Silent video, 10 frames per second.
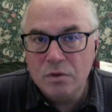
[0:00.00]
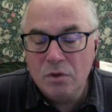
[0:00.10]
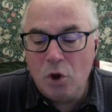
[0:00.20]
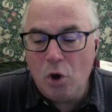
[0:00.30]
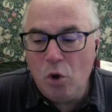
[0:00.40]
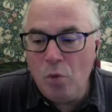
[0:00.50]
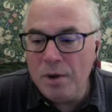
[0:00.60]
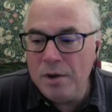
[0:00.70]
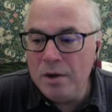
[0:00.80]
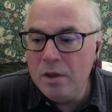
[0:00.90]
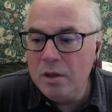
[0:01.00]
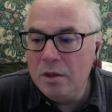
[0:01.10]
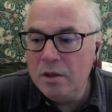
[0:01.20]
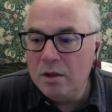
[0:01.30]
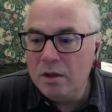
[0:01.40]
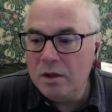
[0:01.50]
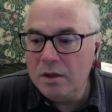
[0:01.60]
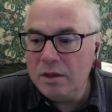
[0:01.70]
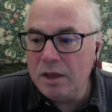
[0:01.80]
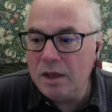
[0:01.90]
Coleman.
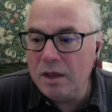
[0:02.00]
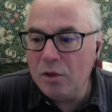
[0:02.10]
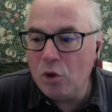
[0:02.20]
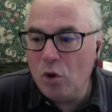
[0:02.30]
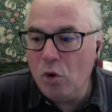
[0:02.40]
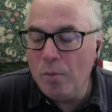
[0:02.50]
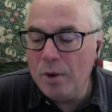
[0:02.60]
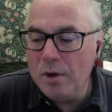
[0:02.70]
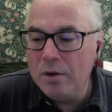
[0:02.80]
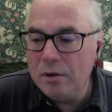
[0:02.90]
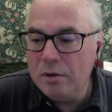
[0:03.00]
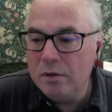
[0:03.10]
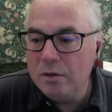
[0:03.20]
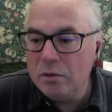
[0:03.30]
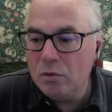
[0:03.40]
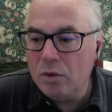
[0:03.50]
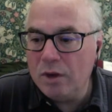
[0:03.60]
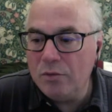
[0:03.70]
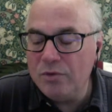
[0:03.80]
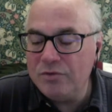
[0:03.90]
Yeah, Coleman, quite
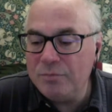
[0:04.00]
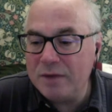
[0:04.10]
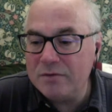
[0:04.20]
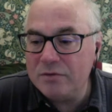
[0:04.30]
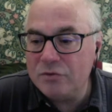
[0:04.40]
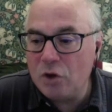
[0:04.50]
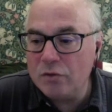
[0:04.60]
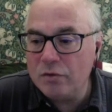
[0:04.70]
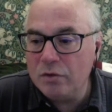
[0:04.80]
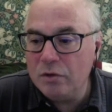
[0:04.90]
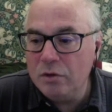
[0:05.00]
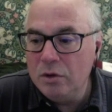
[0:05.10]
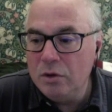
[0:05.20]
a respected doctor.